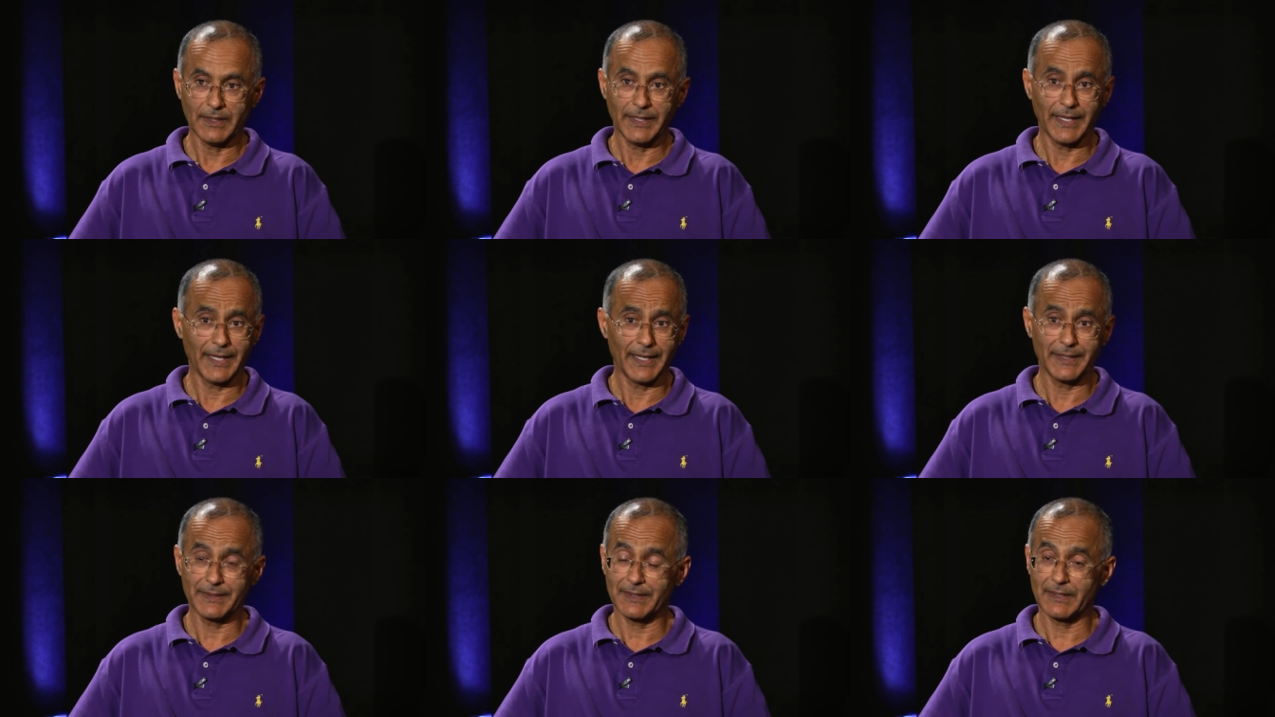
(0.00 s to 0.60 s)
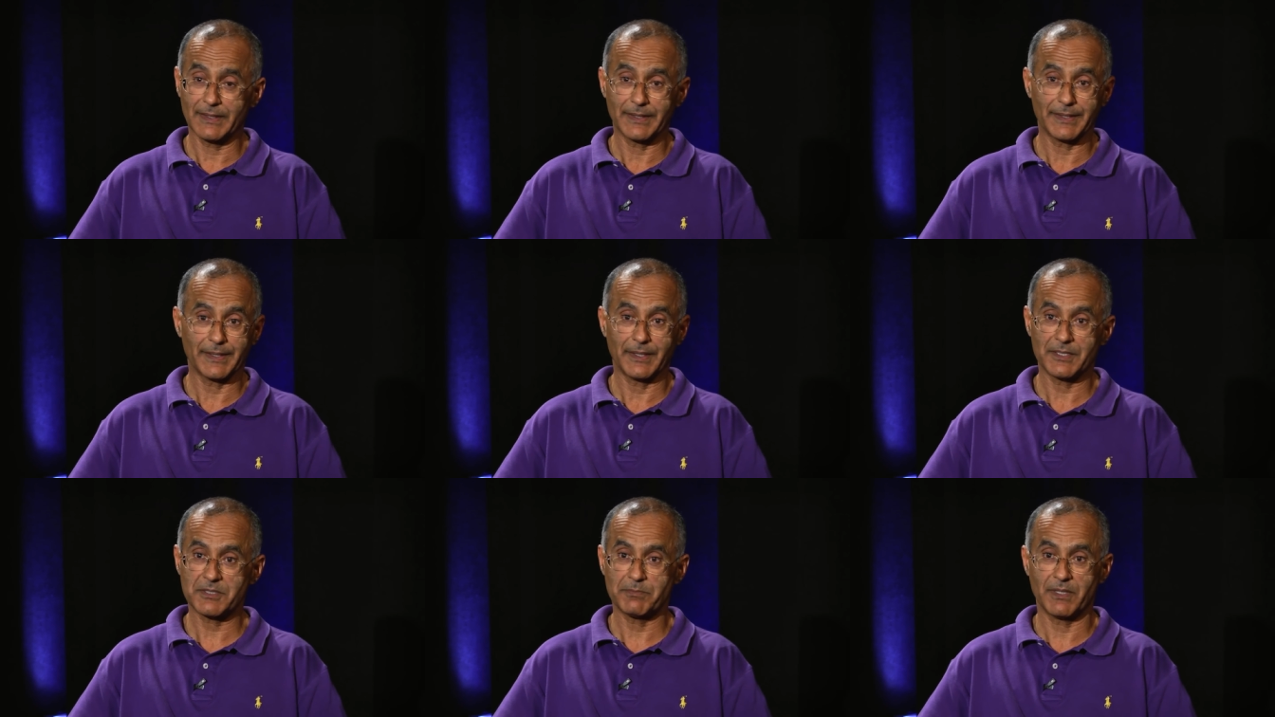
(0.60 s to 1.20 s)
And uh,
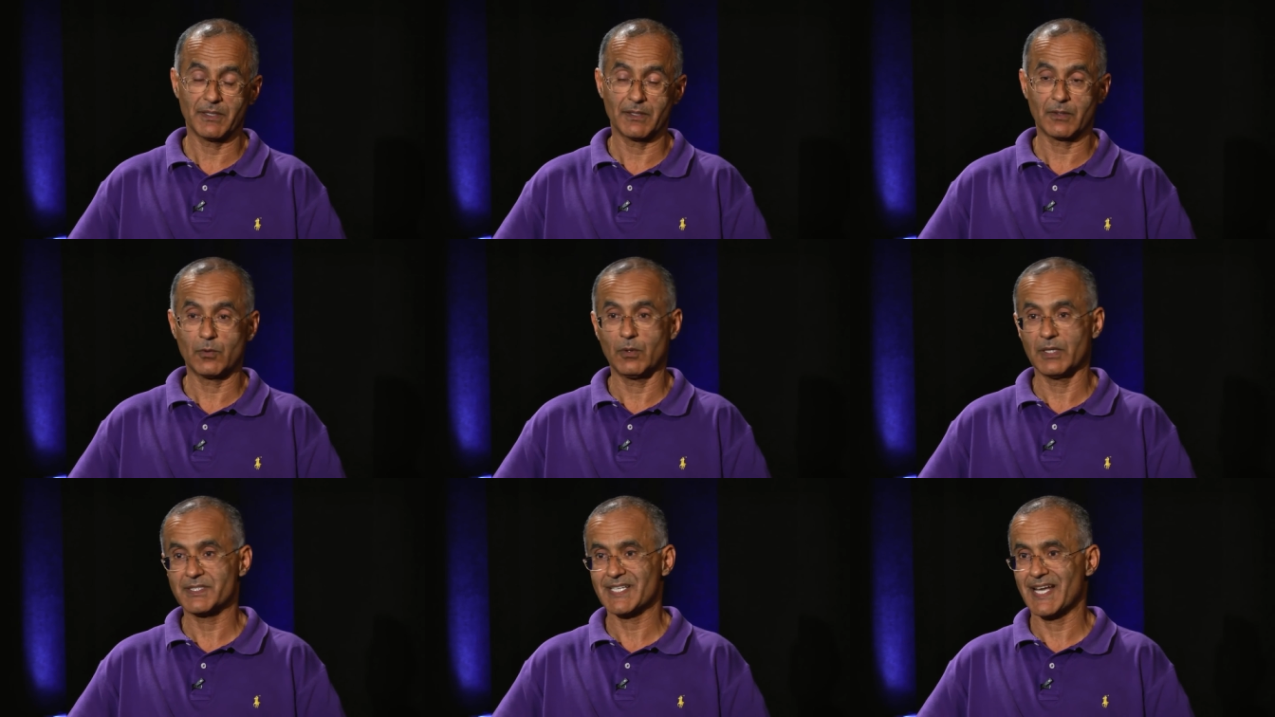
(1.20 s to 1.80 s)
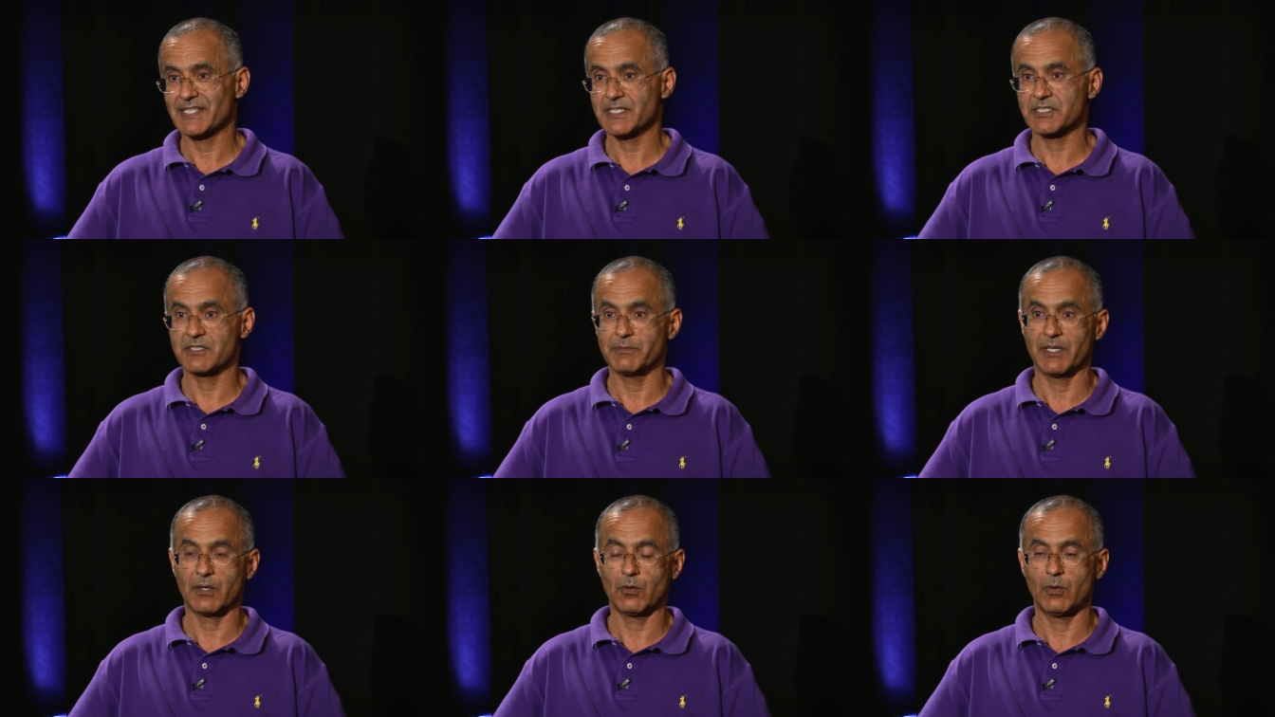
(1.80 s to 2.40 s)
it's been its assets
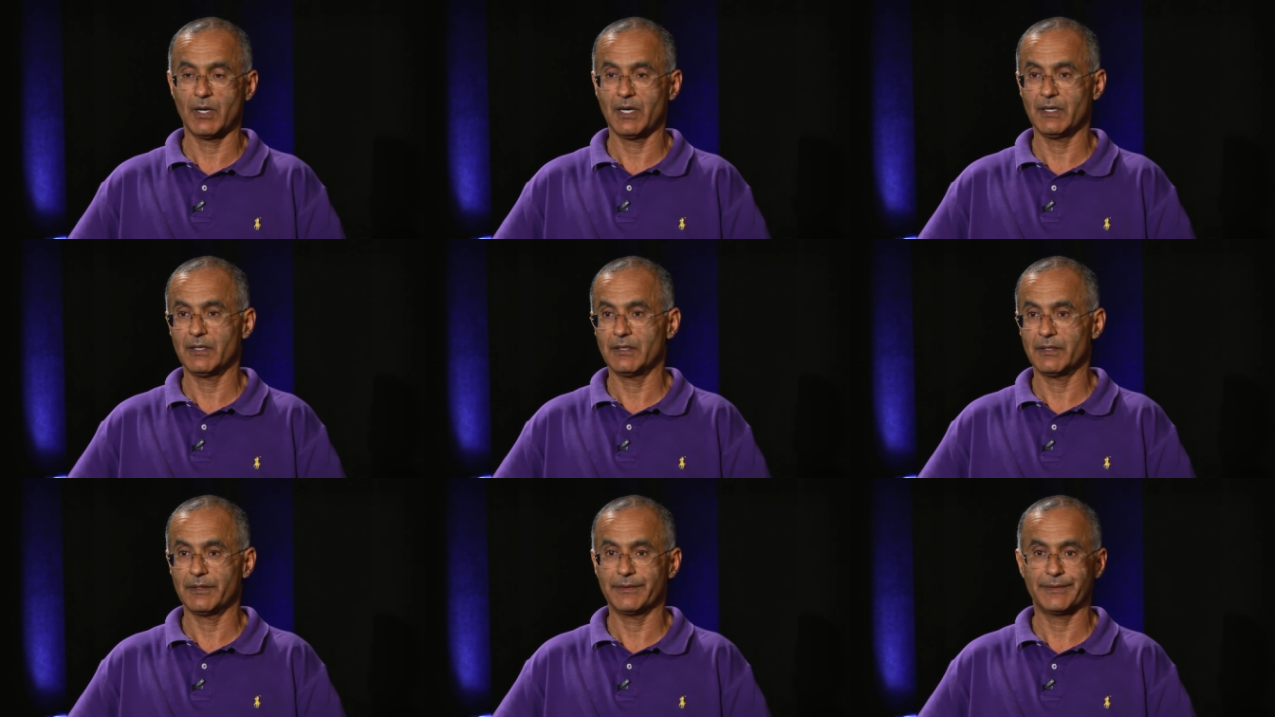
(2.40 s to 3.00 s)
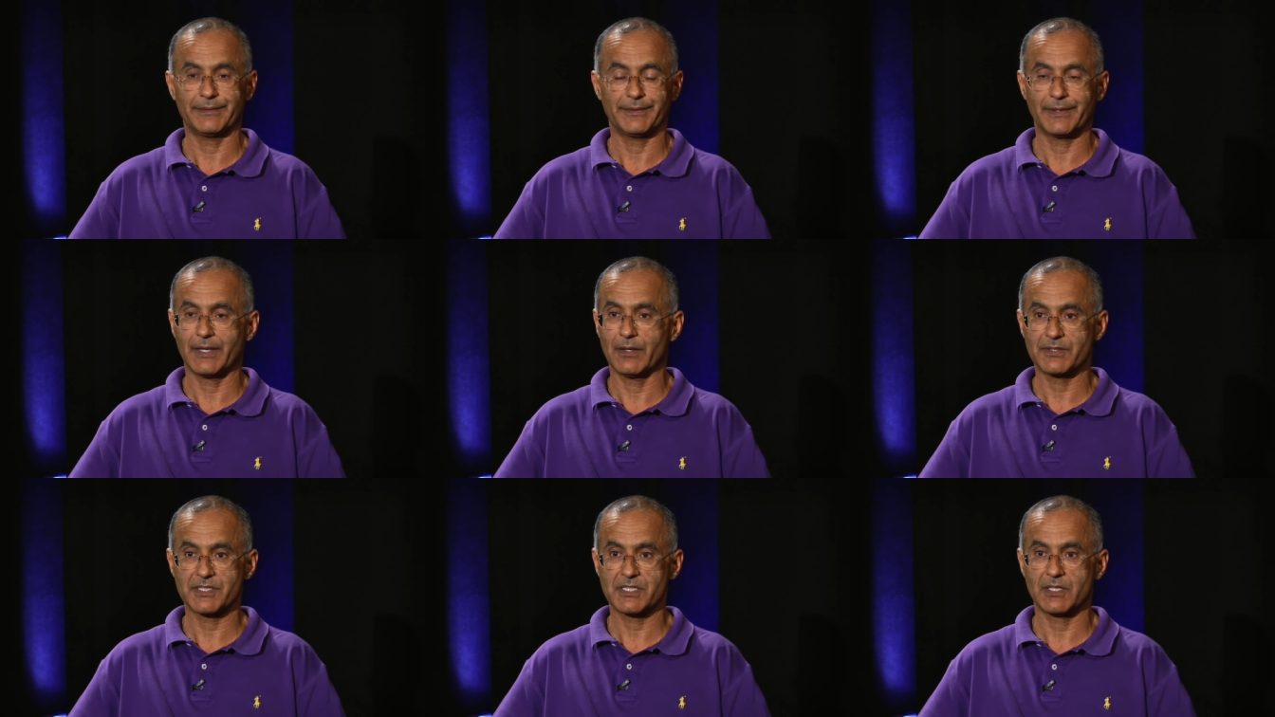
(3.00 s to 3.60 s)
have been acquired uh,
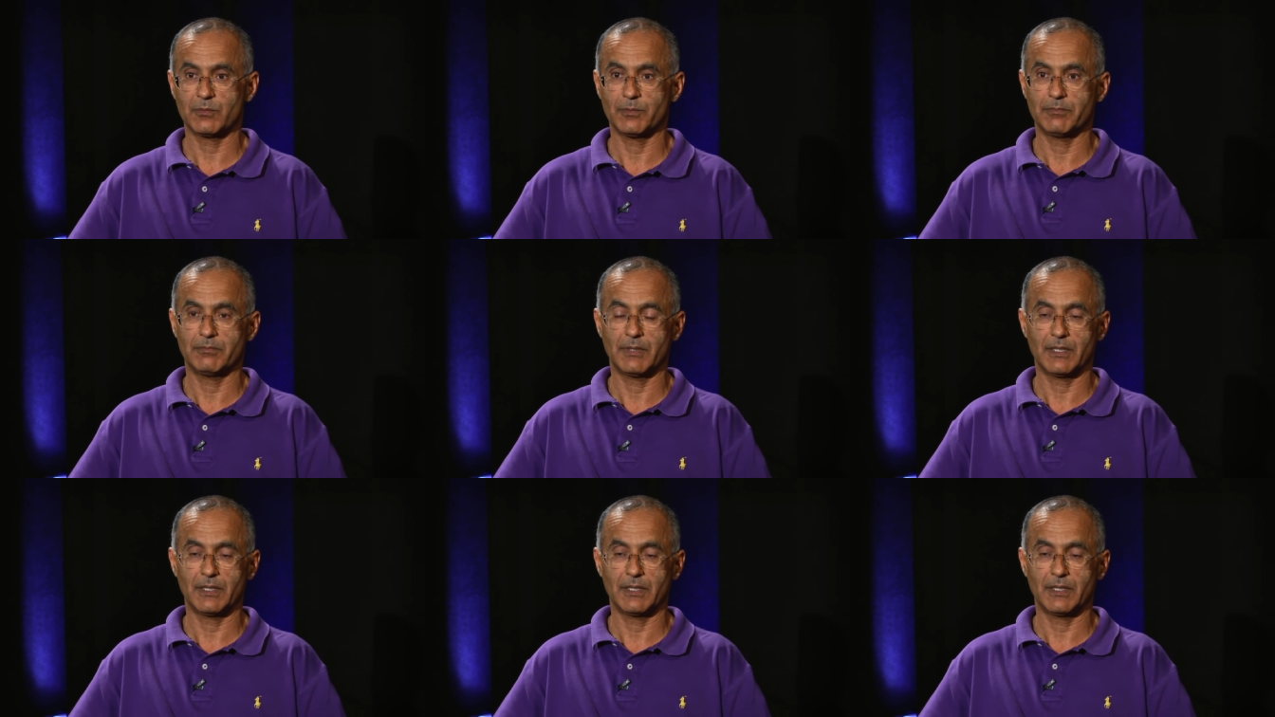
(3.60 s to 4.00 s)
now, as I said,